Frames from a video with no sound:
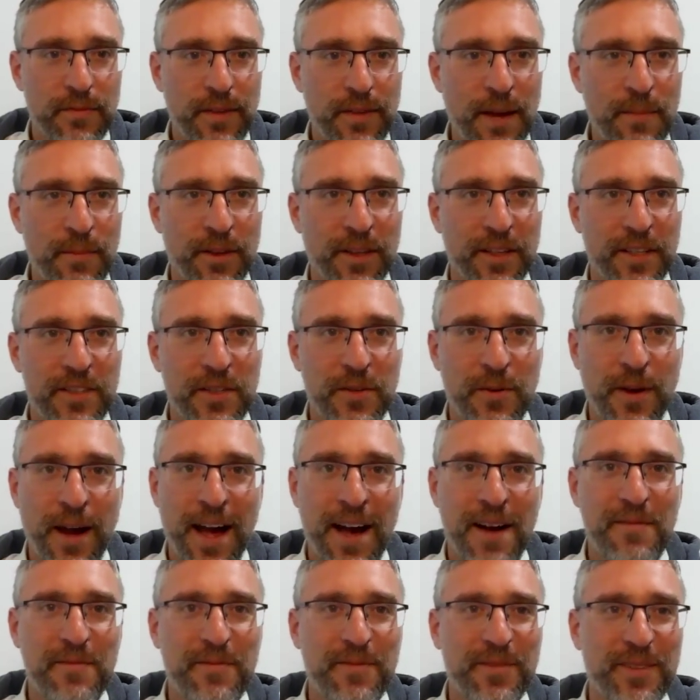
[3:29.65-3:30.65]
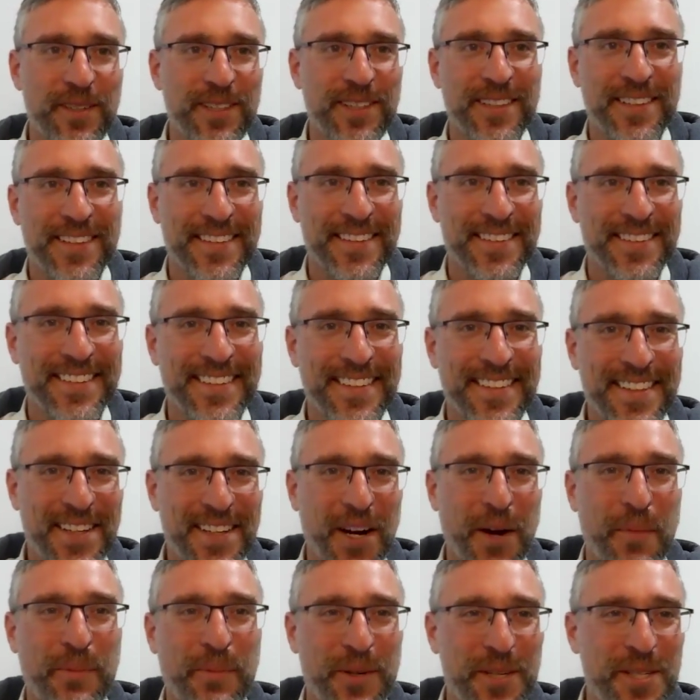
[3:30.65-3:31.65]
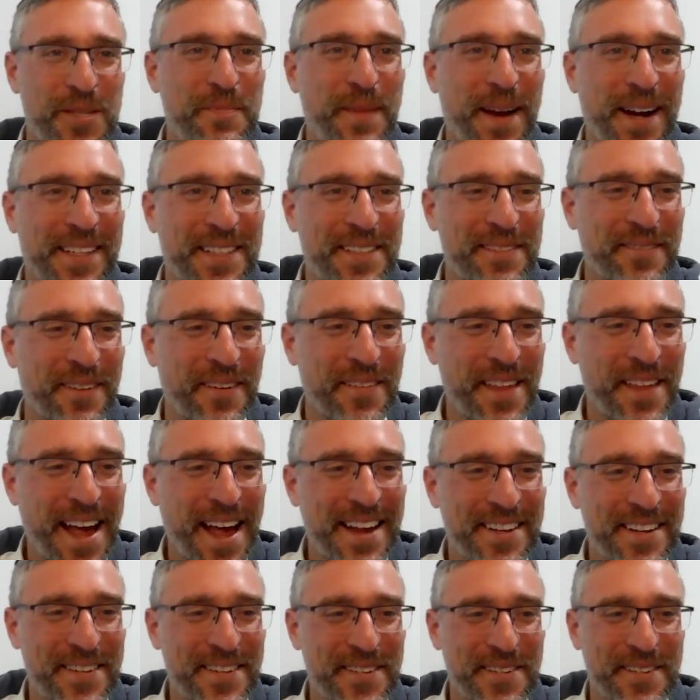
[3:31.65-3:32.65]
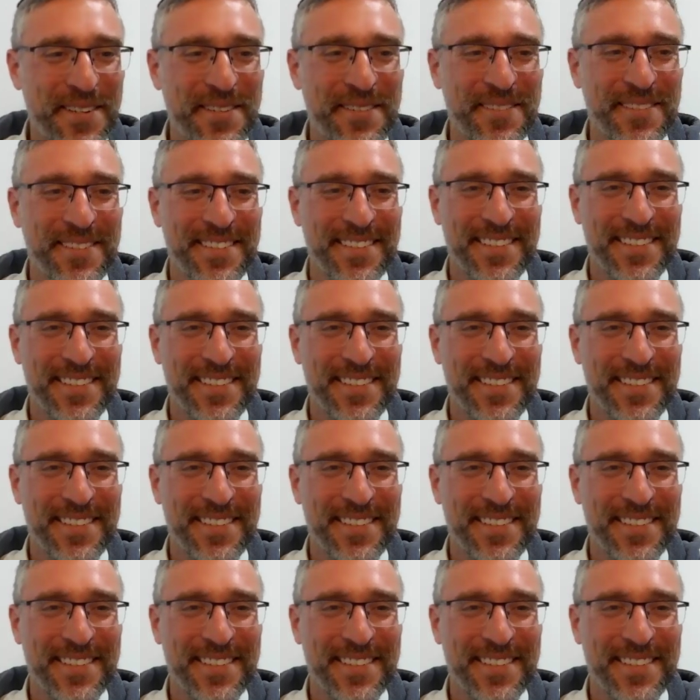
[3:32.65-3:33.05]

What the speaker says: Emily, do you have a perspective on that issue?